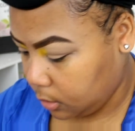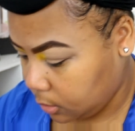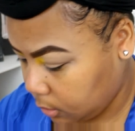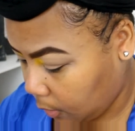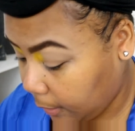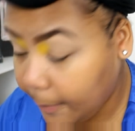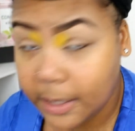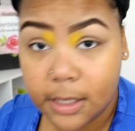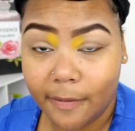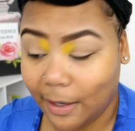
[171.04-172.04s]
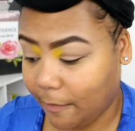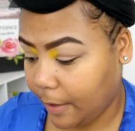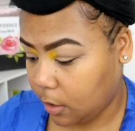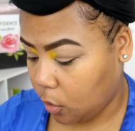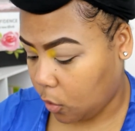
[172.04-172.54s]
So let me see if I can
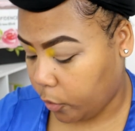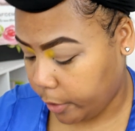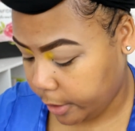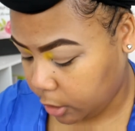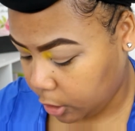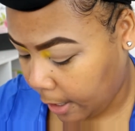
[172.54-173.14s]
find an orange.